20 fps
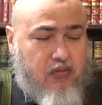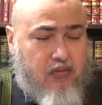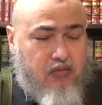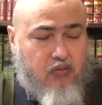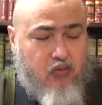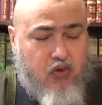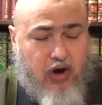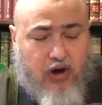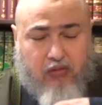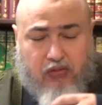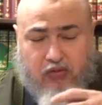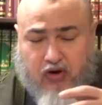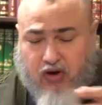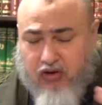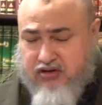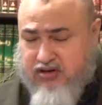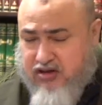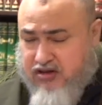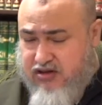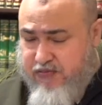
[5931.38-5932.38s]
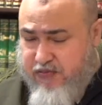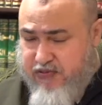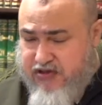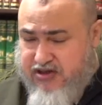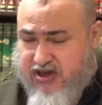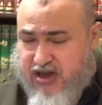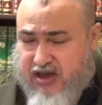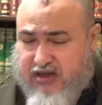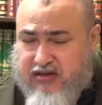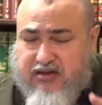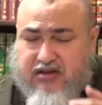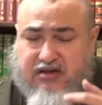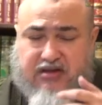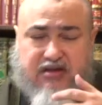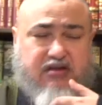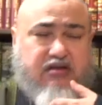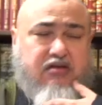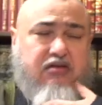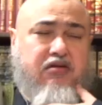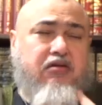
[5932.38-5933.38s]
What Moses
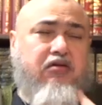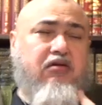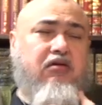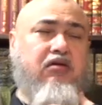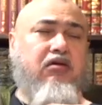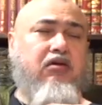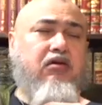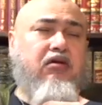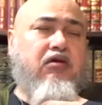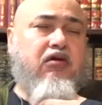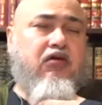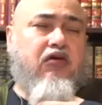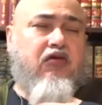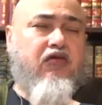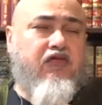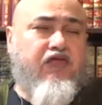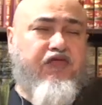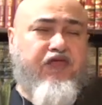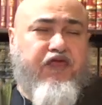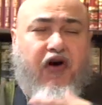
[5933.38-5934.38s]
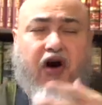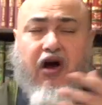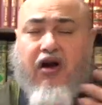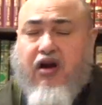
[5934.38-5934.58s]
presents far